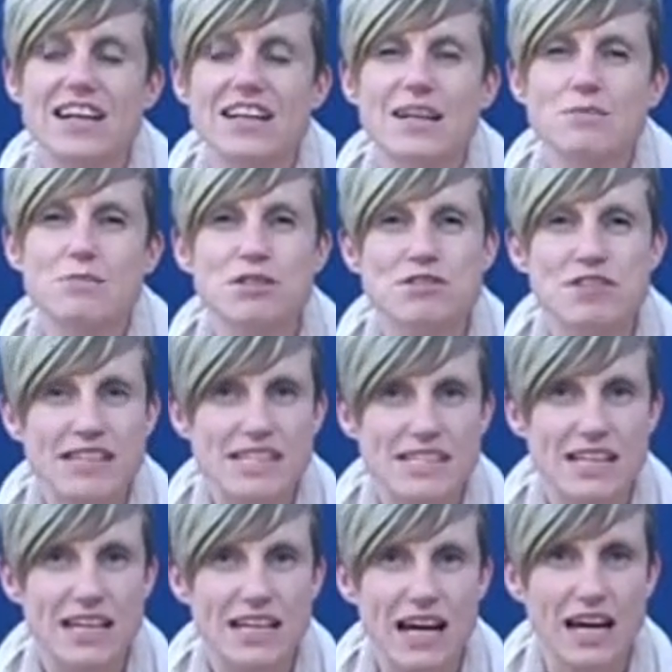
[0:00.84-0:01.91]
Hi, I'm
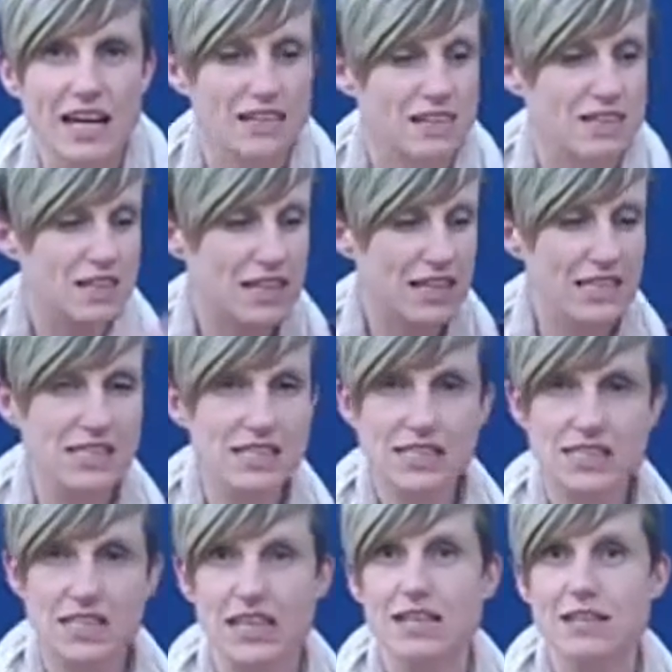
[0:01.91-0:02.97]
Teresa, and
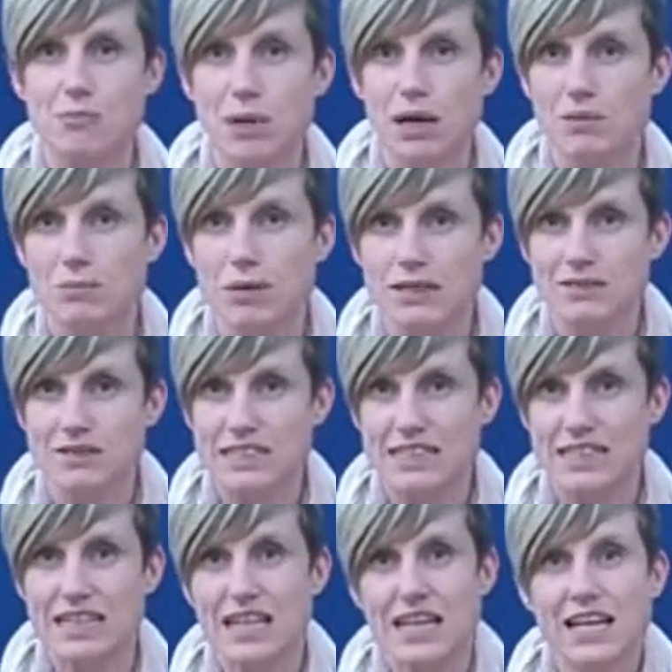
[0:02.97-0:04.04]
this is my
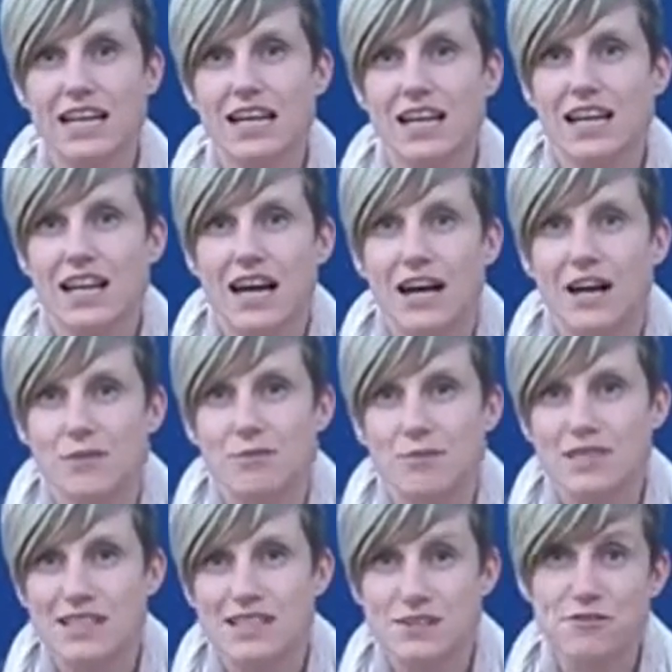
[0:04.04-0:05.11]
mosey. So
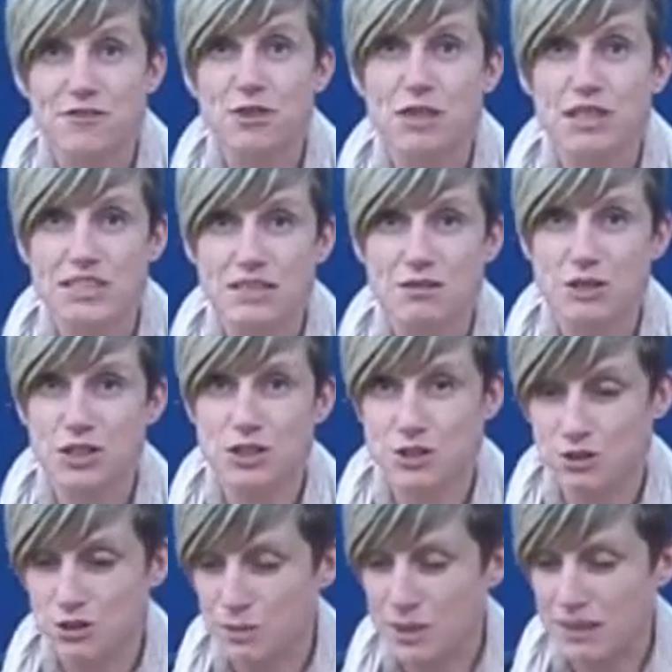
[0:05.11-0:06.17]
there's a few things I want to
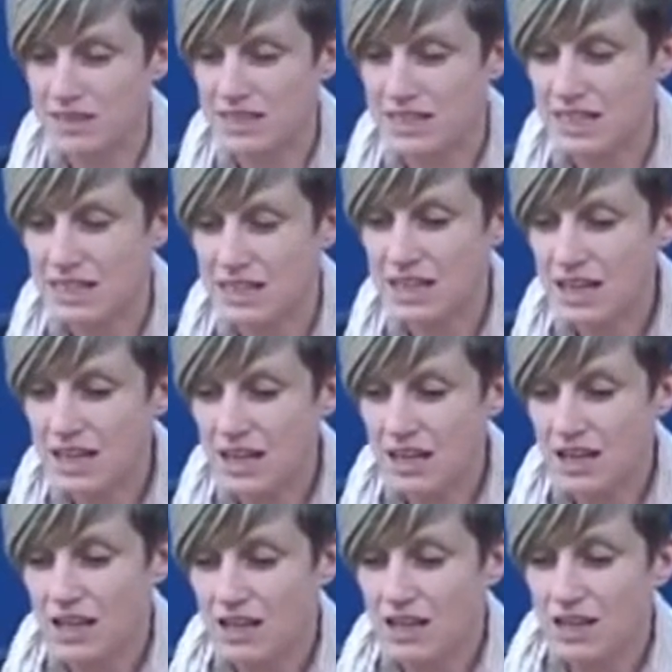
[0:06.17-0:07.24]
talk about today.
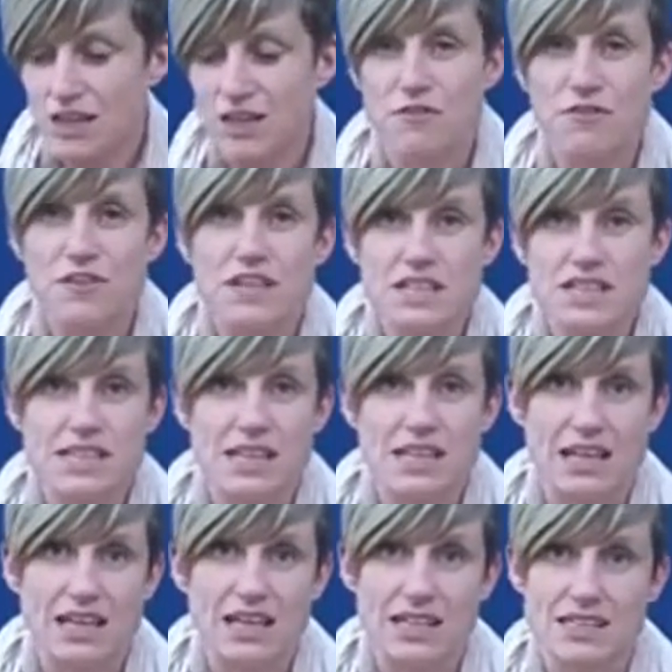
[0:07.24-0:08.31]
The first
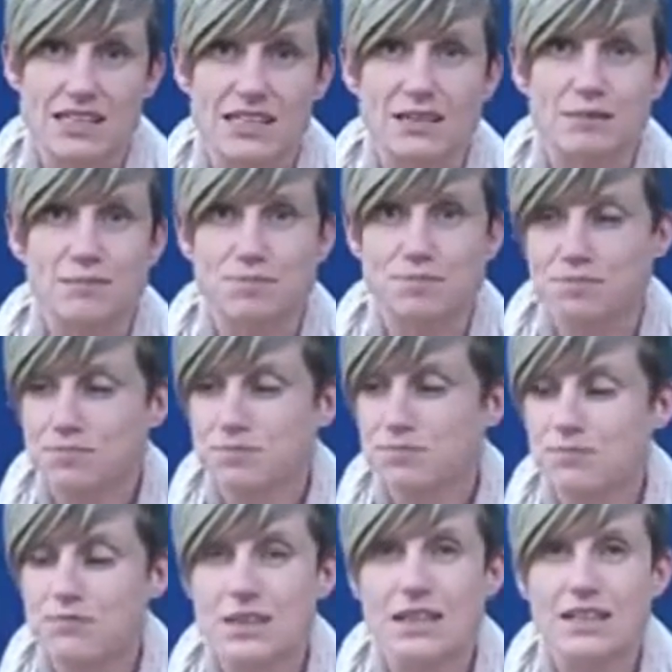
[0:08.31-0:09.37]
thing is
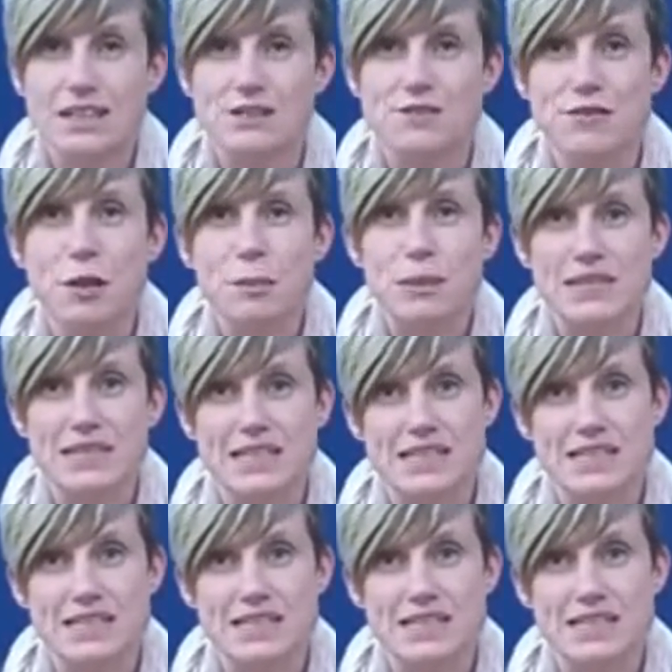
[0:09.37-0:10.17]
these floppy